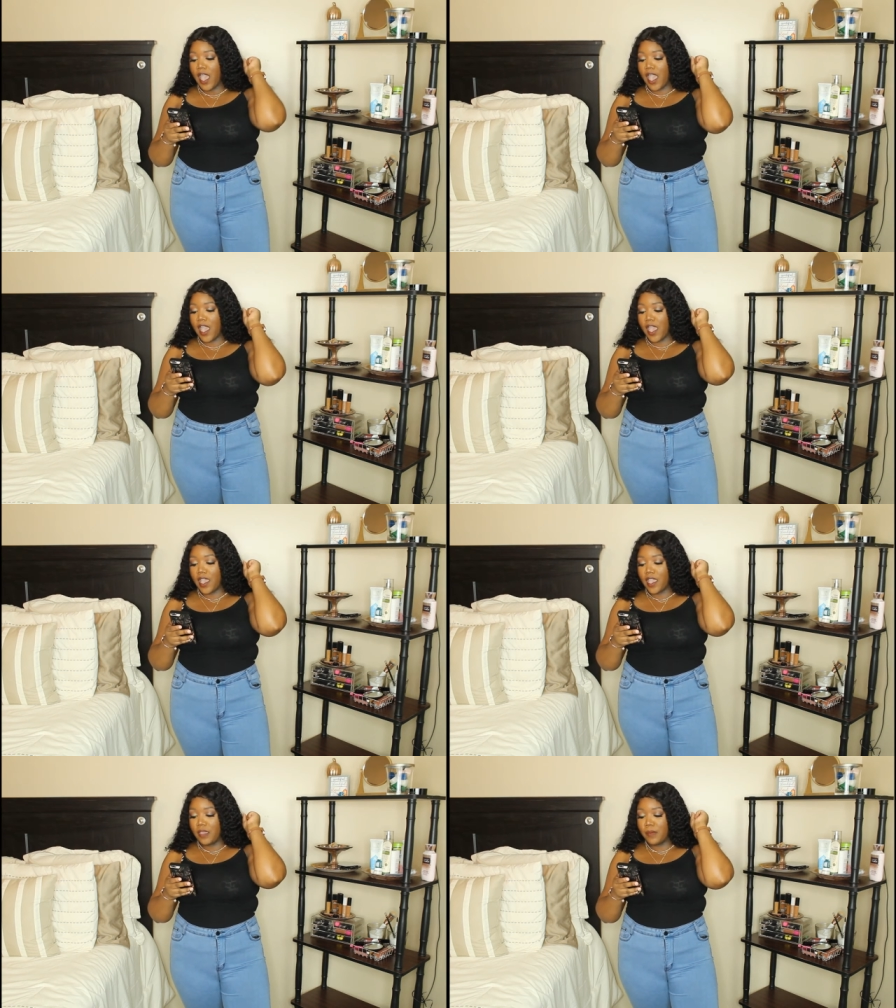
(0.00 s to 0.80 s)

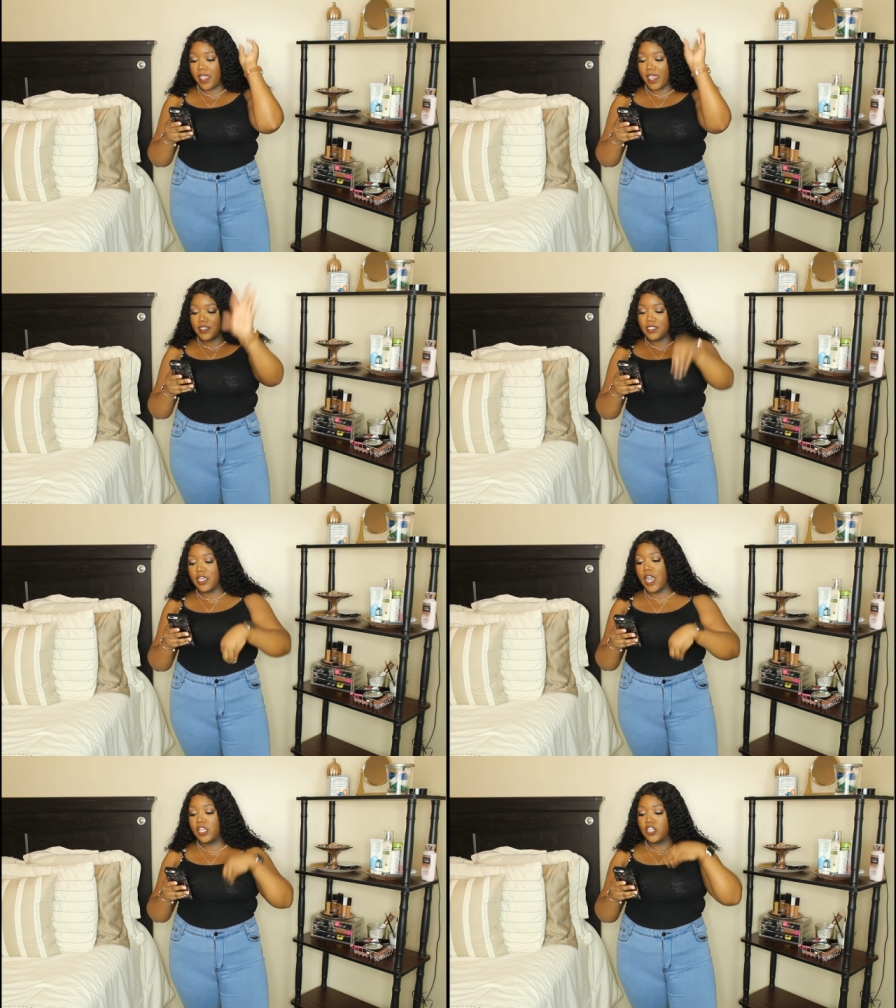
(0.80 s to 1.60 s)
I pay
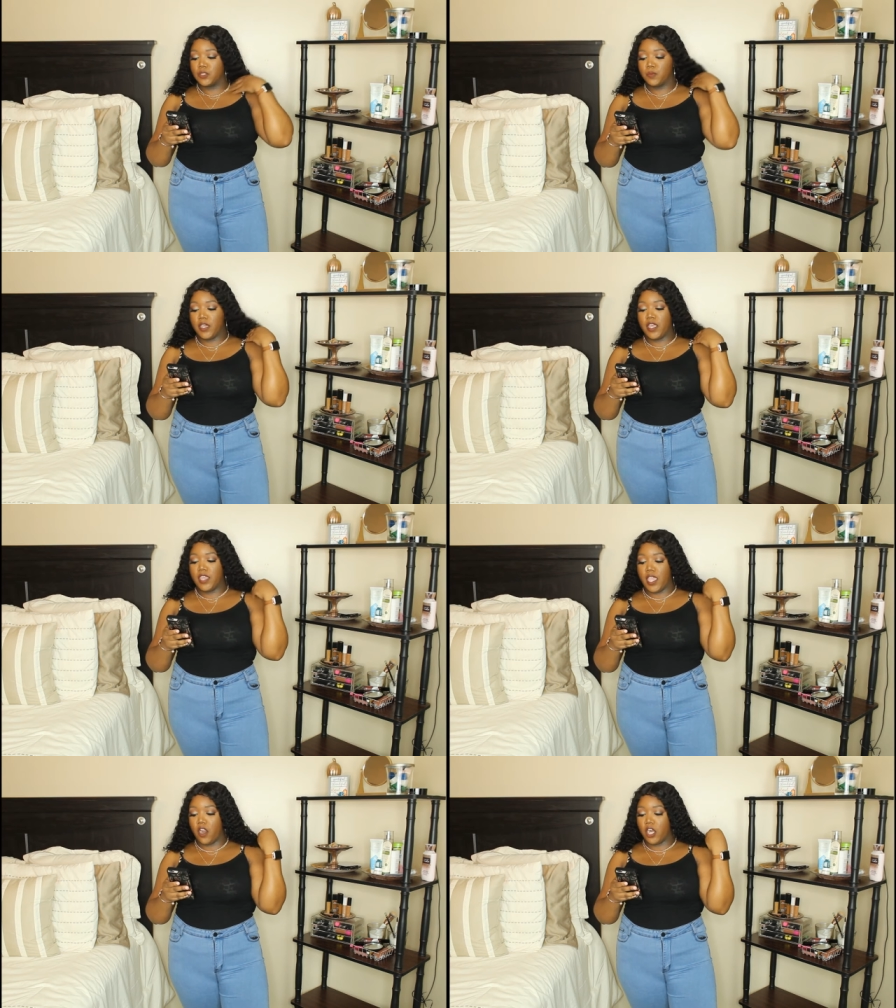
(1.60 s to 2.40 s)
$18, but
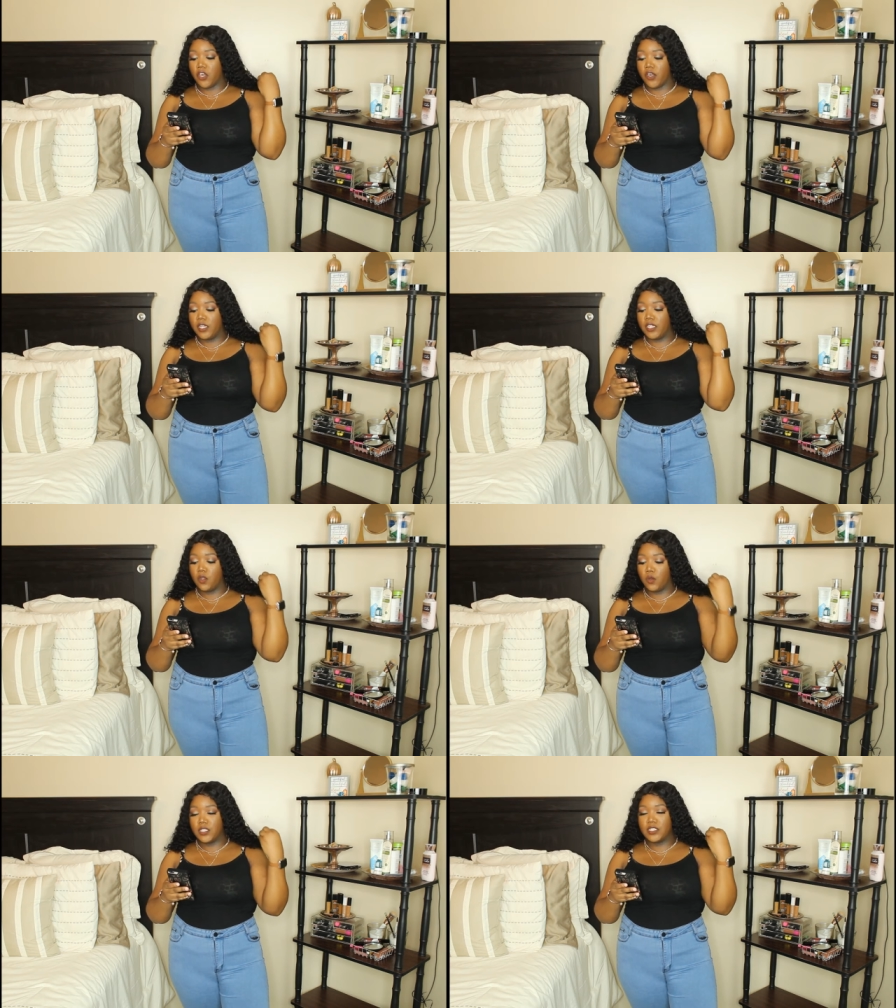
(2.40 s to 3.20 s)
they are currently
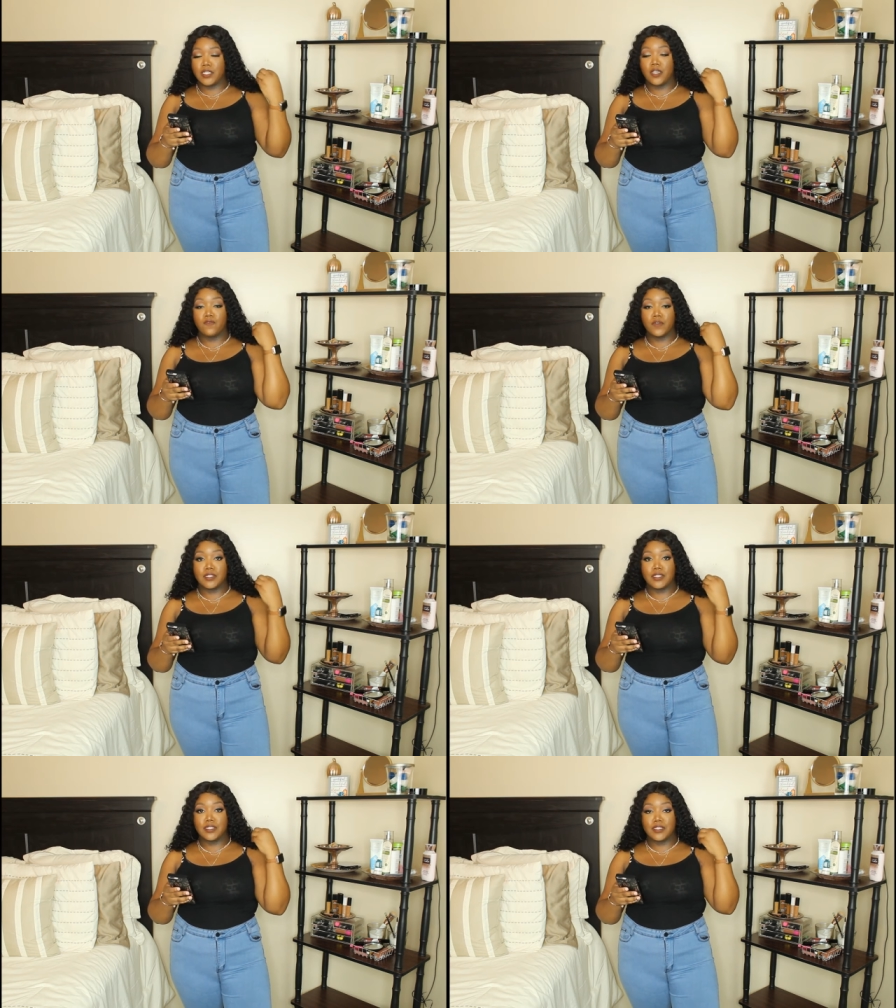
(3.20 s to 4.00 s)
on sale for
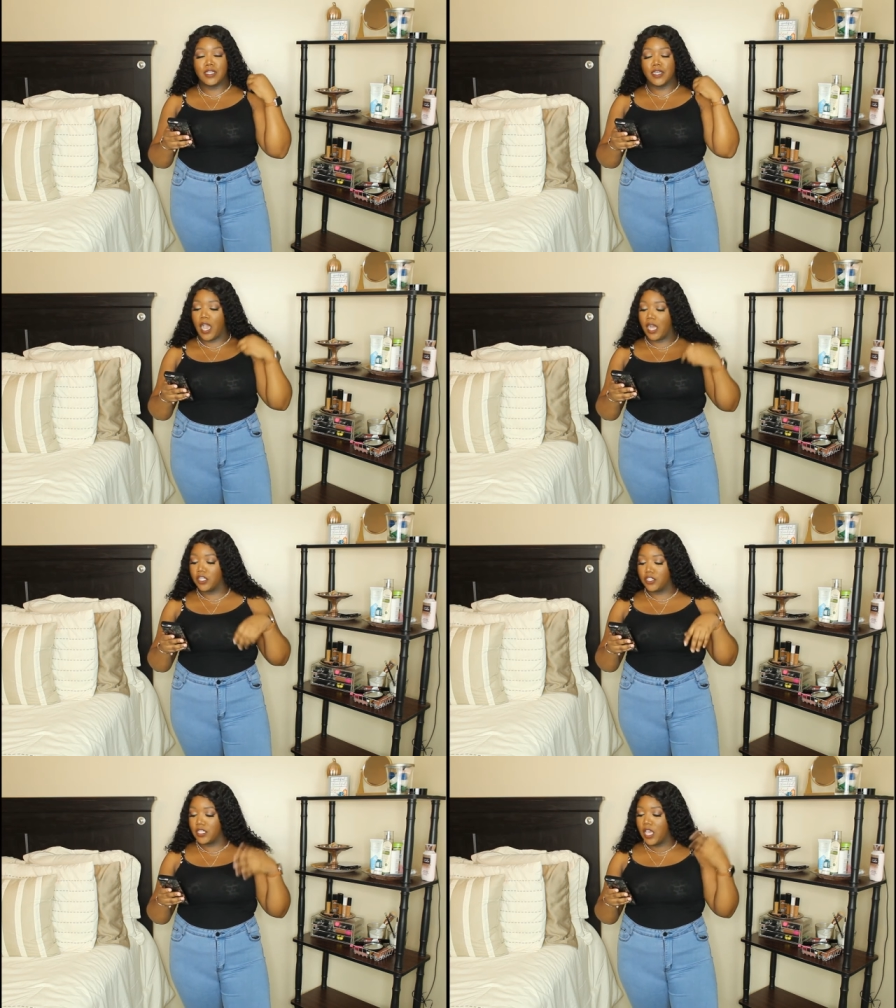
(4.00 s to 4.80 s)

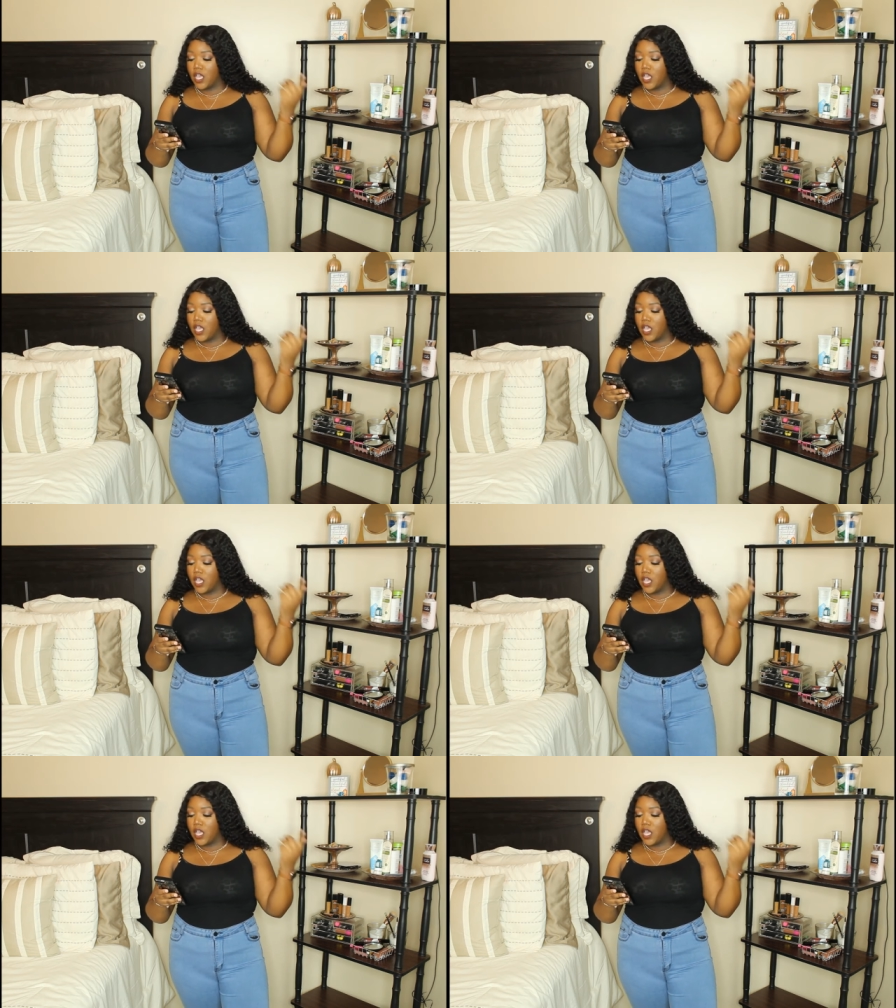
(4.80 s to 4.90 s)
$16.